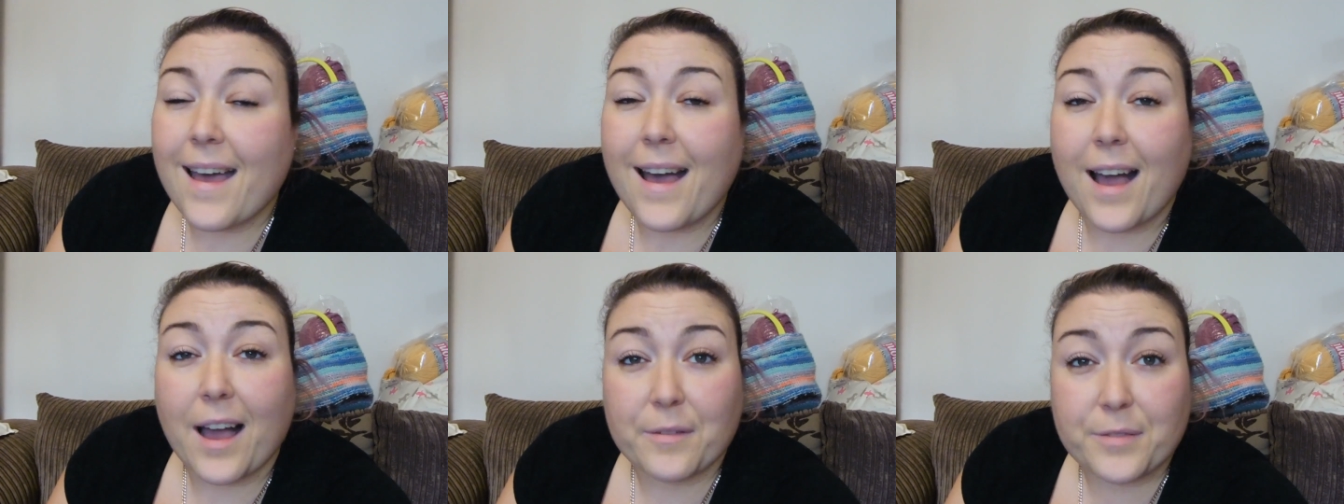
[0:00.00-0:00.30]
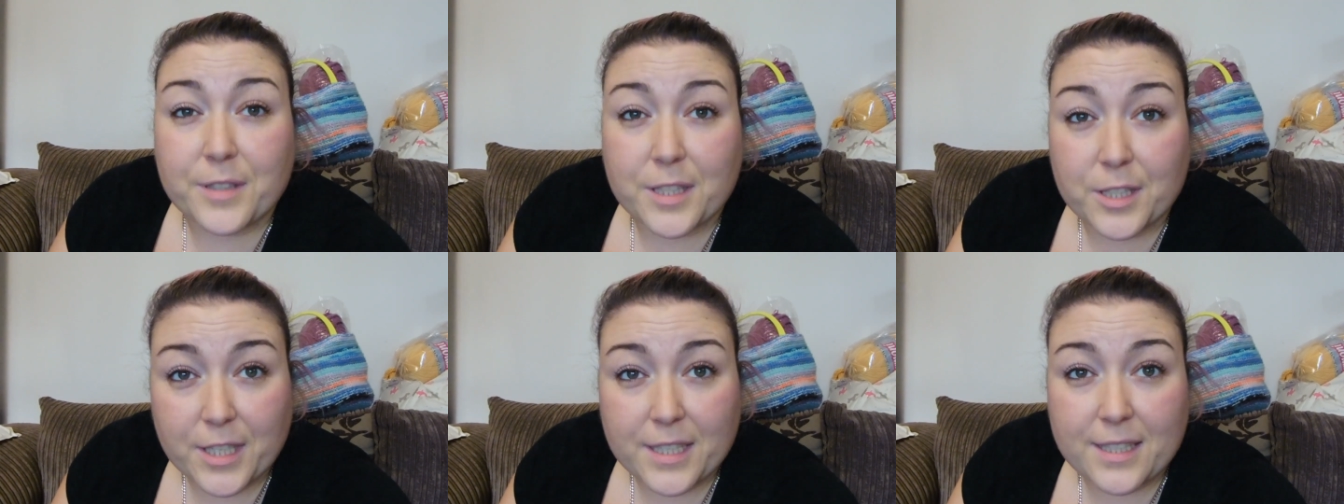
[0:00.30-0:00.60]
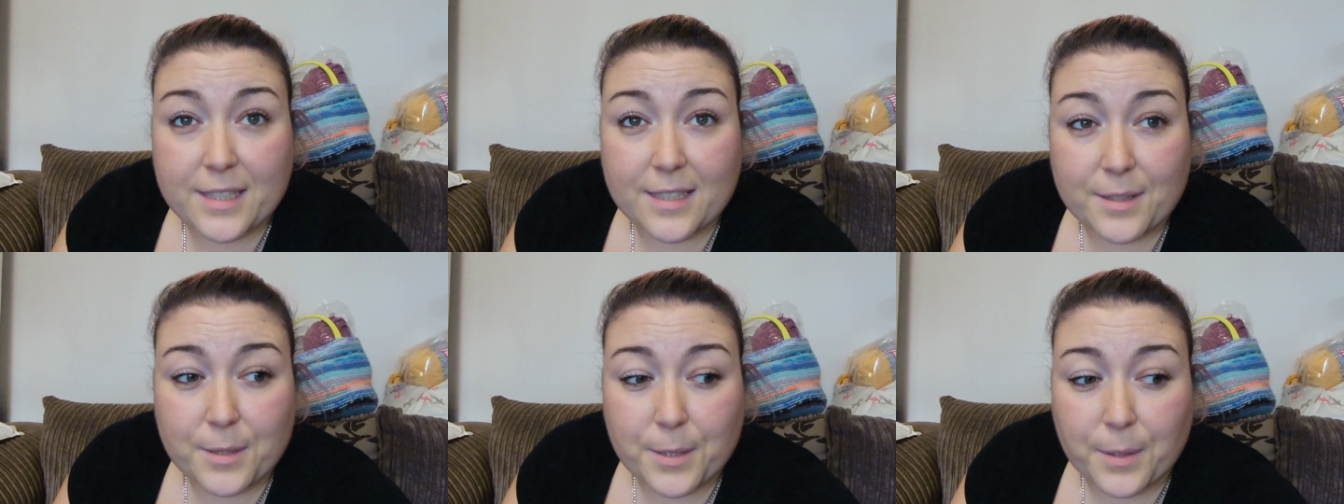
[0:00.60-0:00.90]
I've
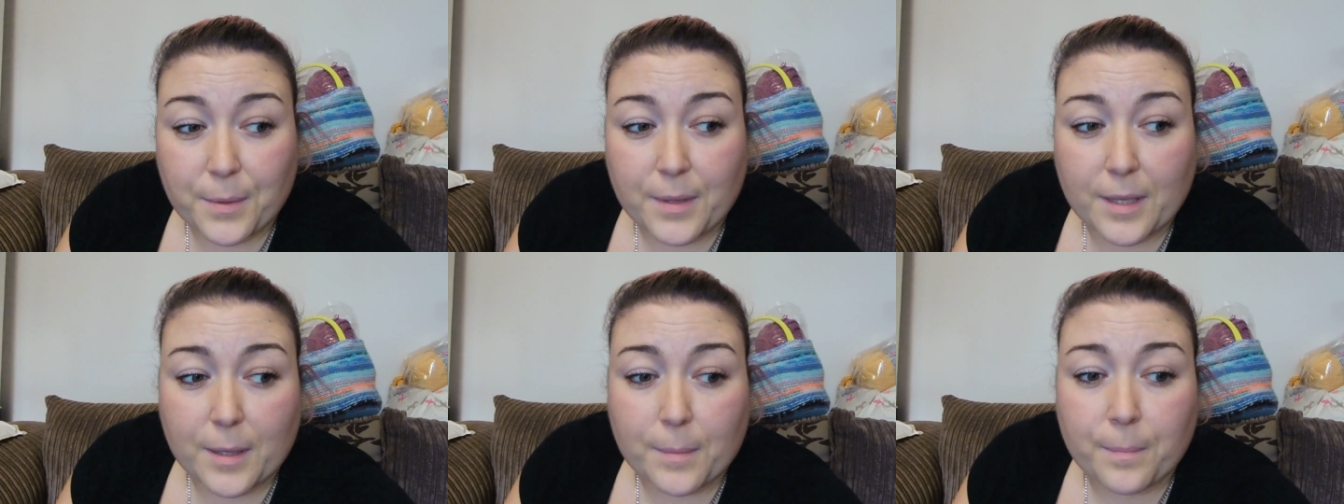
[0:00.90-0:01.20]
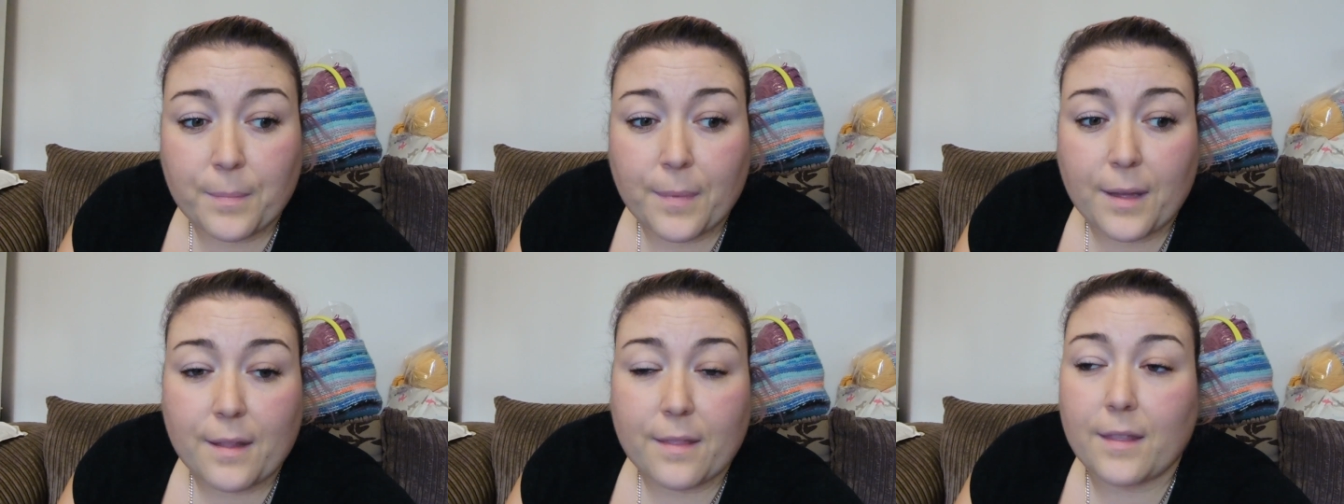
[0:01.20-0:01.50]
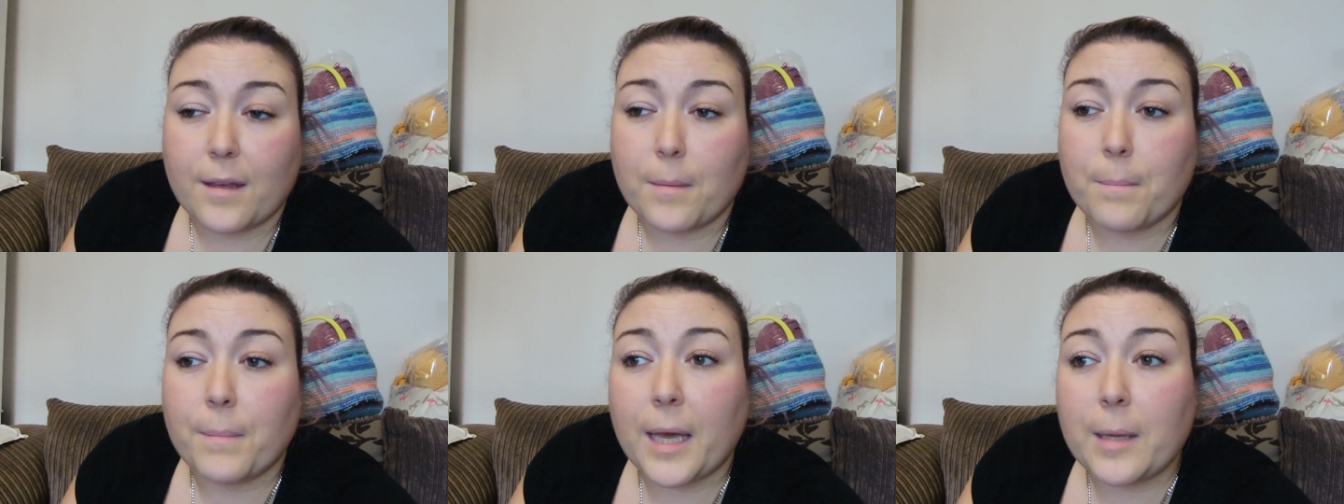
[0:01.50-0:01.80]
suggested to them
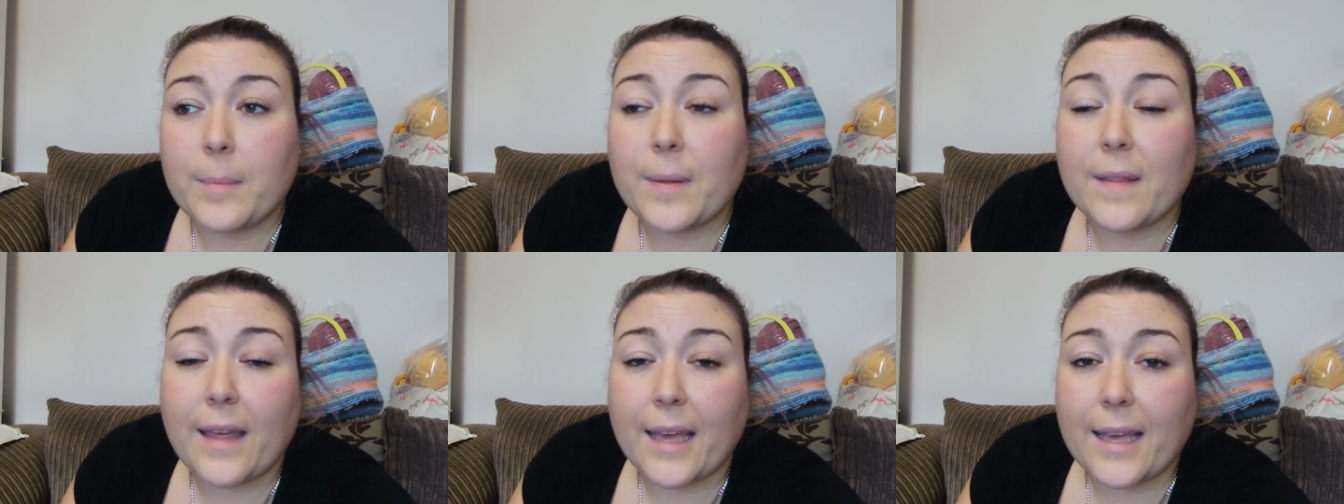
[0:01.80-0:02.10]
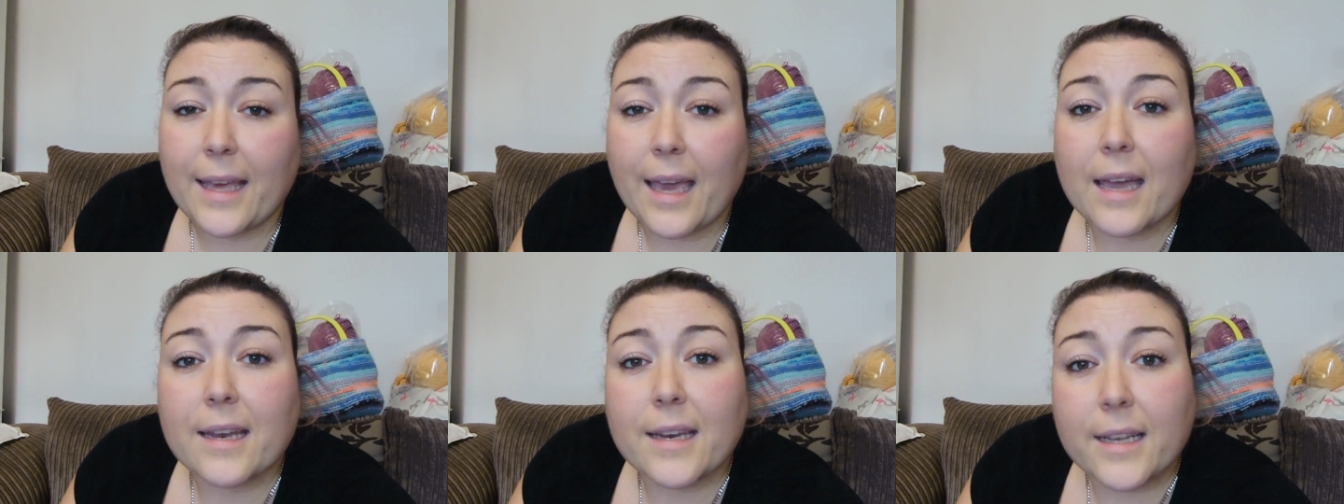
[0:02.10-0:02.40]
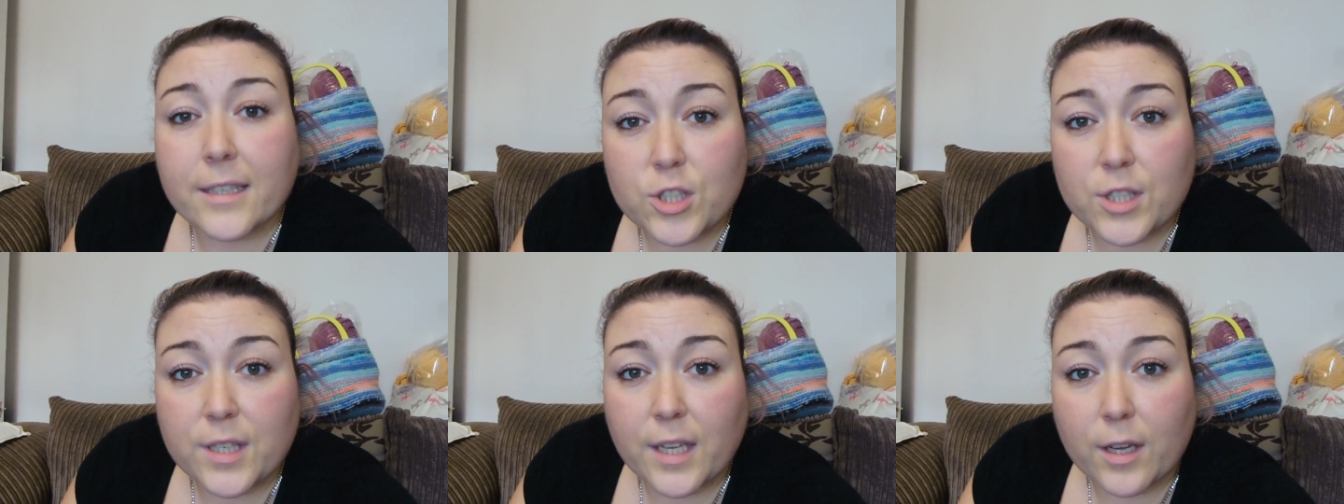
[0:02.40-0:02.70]
that maybe they get an
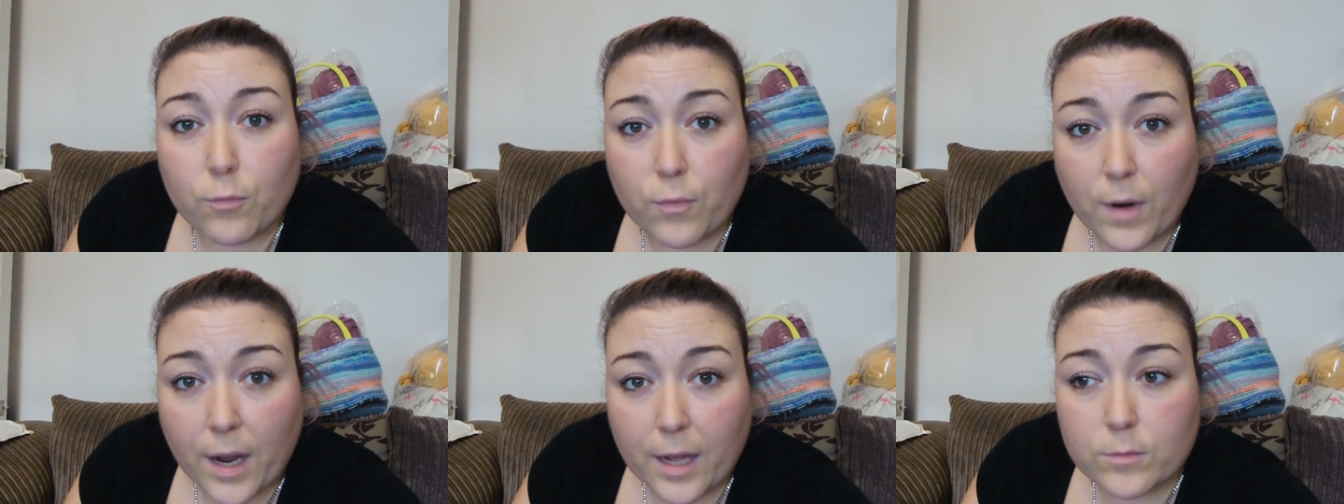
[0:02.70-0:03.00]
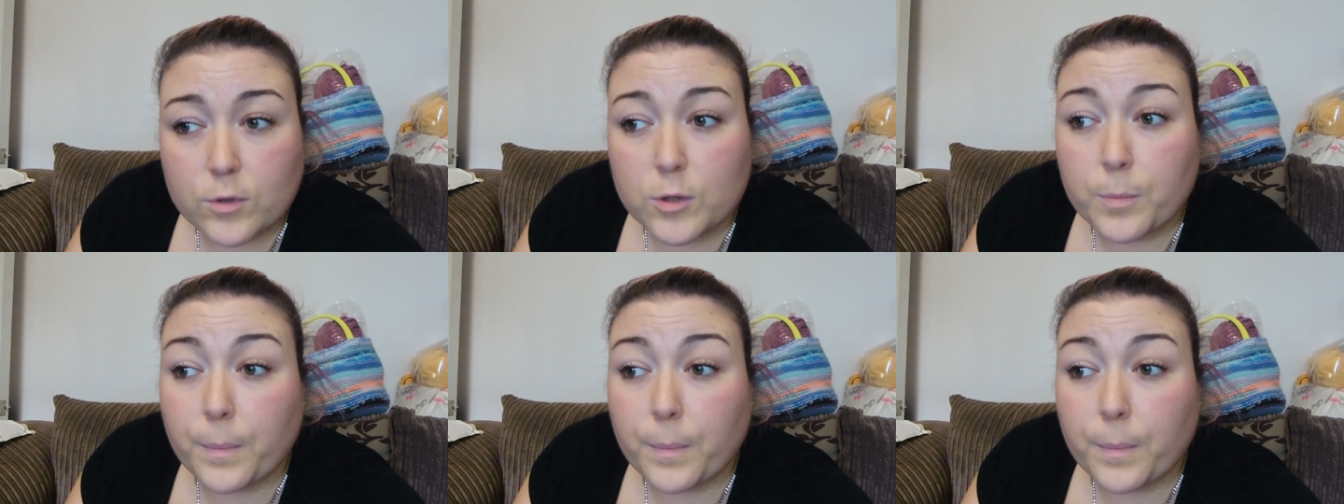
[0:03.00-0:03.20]
engineer round